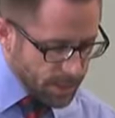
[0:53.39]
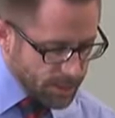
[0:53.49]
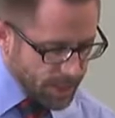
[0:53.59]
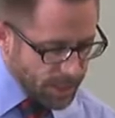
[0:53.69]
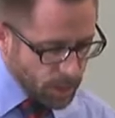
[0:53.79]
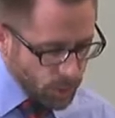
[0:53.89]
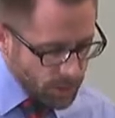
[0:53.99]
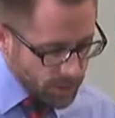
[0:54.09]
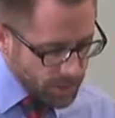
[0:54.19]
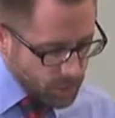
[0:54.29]
2
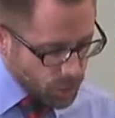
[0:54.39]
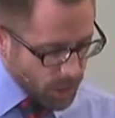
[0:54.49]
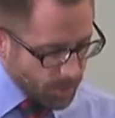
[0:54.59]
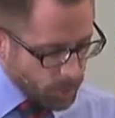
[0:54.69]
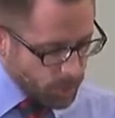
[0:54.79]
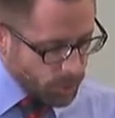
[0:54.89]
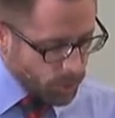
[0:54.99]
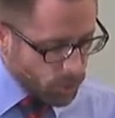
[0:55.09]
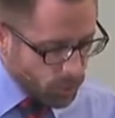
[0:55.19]
Corinthians chapter 2,